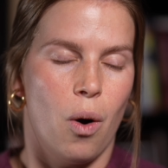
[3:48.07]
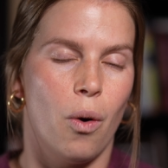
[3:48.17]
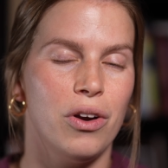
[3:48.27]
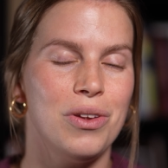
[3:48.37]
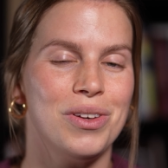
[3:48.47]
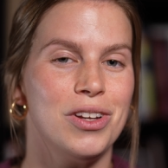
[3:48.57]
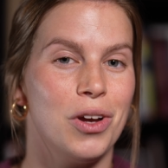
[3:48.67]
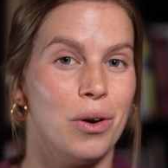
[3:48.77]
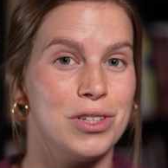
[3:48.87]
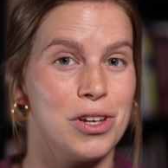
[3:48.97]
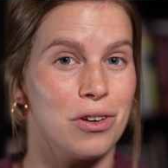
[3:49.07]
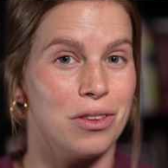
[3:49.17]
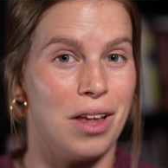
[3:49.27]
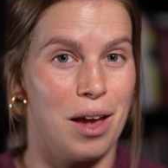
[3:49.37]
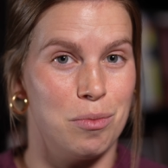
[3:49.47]
or you can go to your
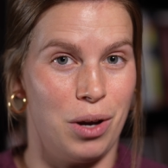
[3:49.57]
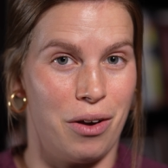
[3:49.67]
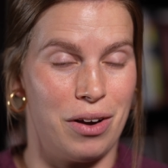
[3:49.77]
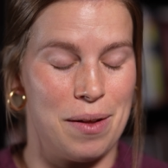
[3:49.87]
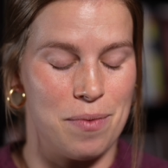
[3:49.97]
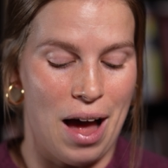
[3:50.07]
library.